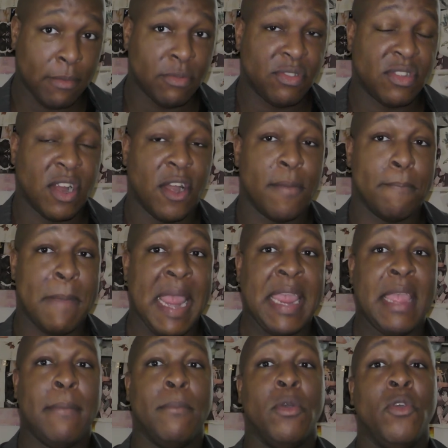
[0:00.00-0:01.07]
start
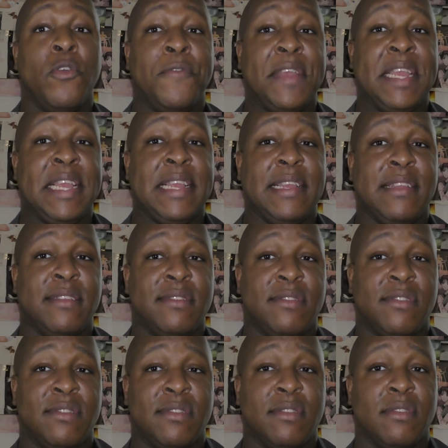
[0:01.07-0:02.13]
making
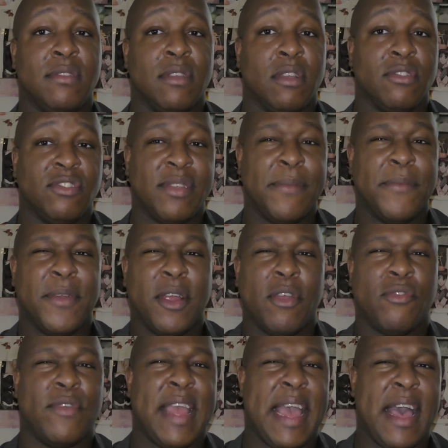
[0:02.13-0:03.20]
movies somewhere
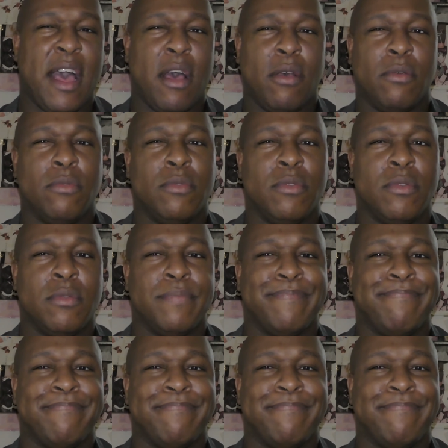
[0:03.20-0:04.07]
around